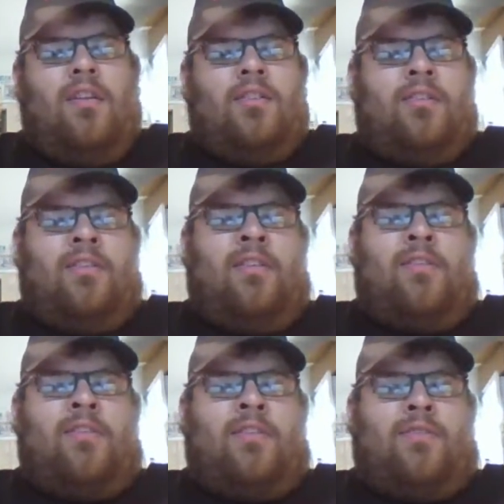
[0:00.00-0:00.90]
And let's say you're
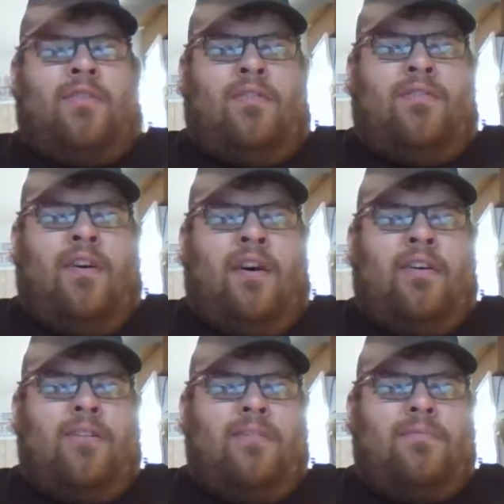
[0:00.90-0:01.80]
looking for a
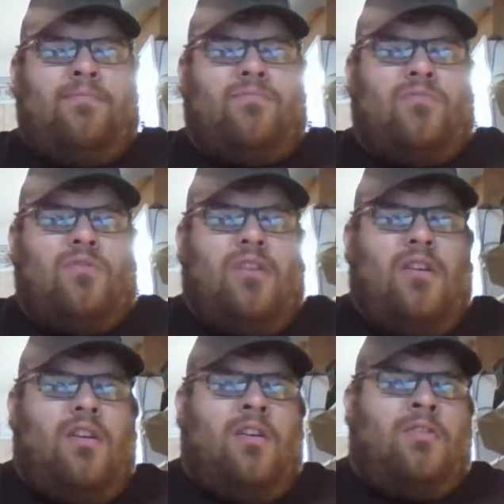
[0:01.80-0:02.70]
file.
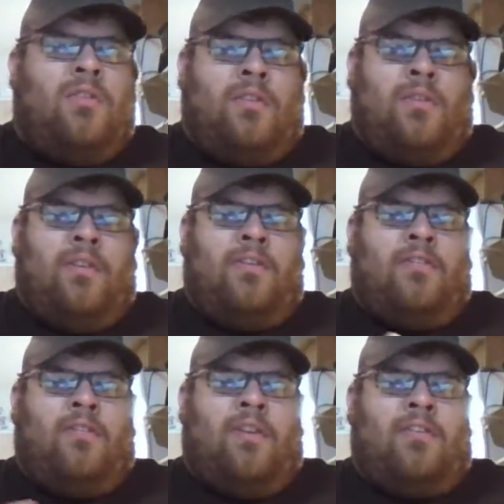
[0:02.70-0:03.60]
So I'll go to each
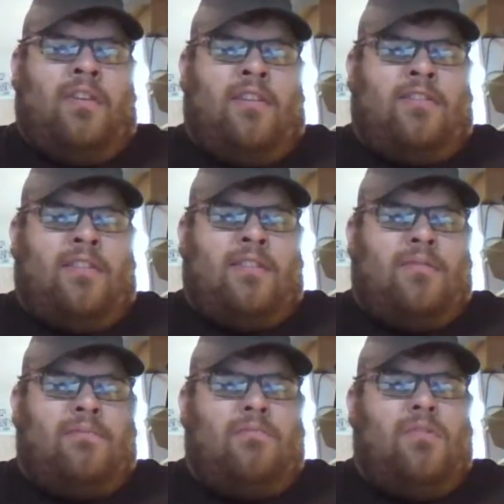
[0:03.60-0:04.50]
device
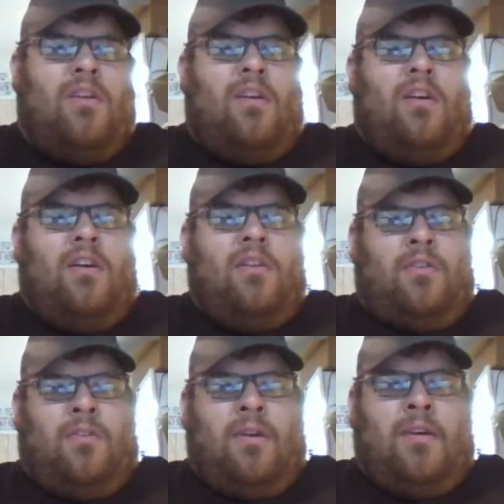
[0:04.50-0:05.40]
asking,
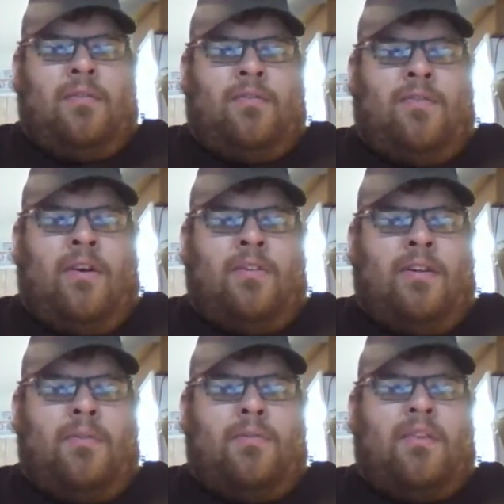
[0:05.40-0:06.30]
do you have this file
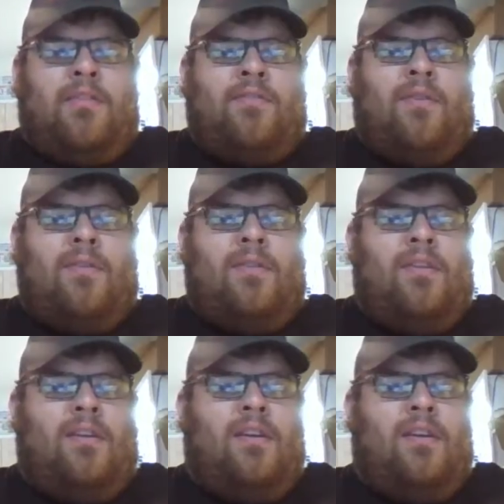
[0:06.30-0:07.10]
that I'm looking for?